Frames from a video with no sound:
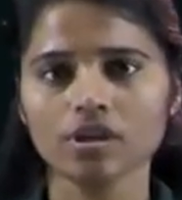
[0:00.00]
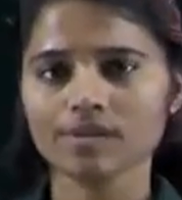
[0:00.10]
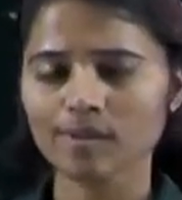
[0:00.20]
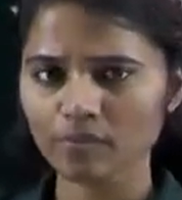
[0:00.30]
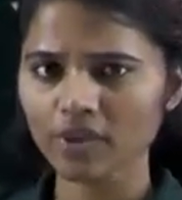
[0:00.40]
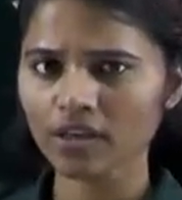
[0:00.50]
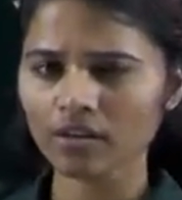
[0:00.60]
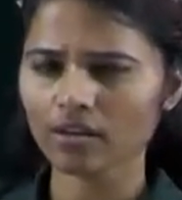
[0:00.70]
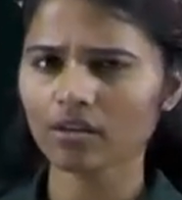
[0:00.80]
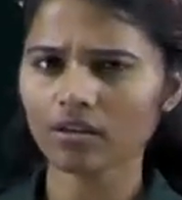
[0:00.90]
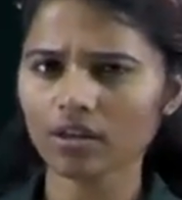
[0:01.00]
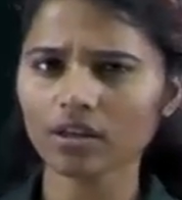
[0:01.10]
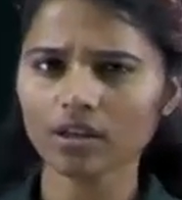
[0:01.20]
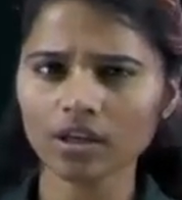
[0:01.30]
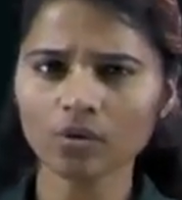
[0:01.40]
Something
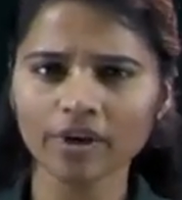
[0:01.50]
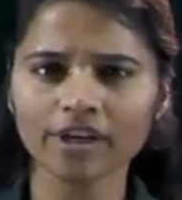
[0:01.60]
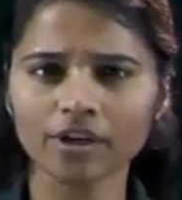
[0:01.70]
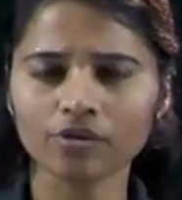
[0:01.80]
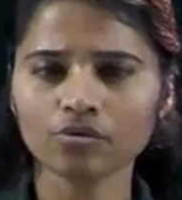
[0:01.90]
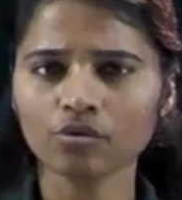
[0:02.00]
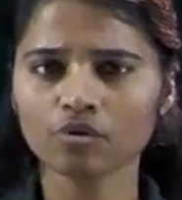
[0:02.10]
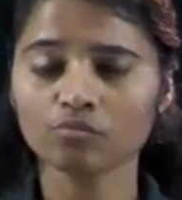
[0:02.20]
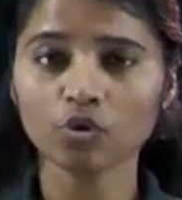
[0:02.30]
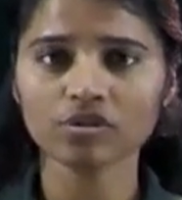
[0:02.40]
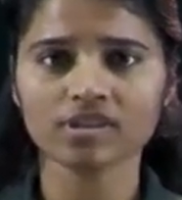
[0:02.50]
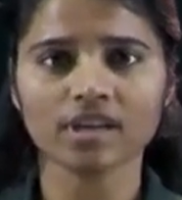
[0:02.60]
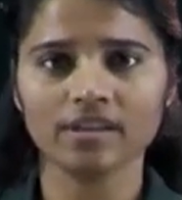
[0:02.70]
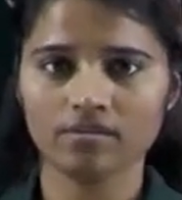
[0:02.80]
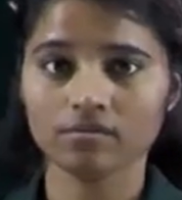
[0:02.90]
equated, you know, on both
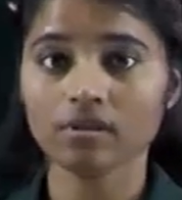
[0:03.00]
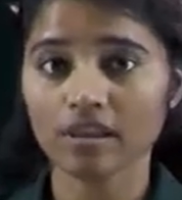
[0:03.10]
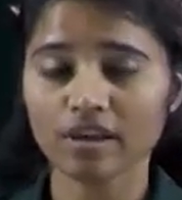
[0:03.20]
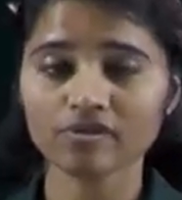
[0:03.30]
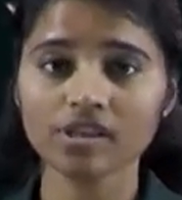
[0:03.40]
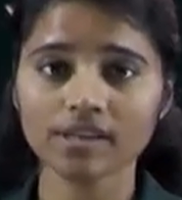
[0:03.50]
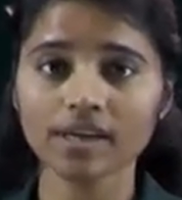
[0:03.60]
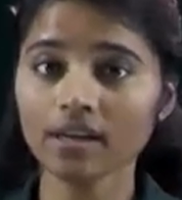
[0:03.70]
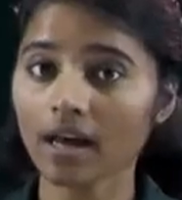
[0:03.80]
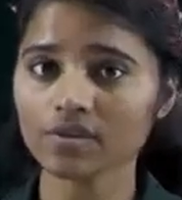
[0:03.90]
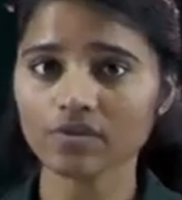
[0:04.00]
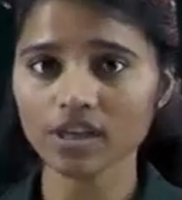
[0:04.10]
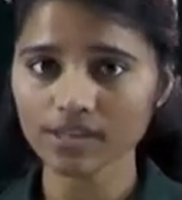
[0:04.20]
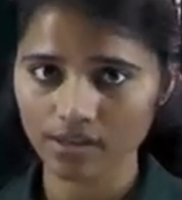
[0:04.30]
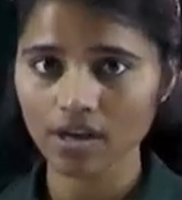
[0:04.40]
sides, left hand side as
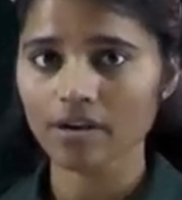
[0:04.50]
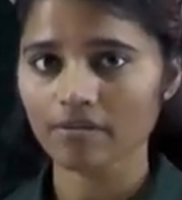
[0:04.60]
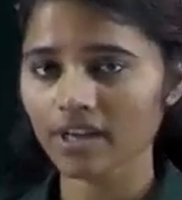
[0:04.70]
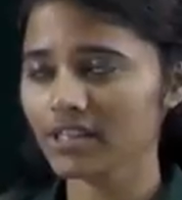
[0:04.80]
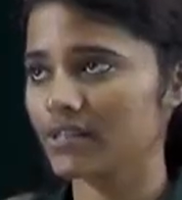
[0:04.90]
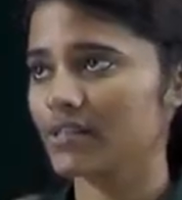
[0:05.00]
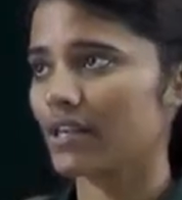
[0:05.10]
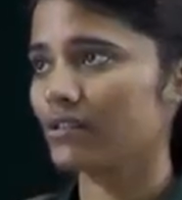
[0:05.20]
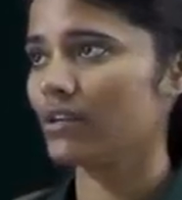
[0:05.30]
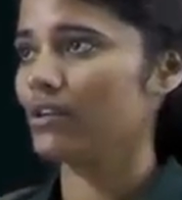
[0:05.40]
well as right hand side.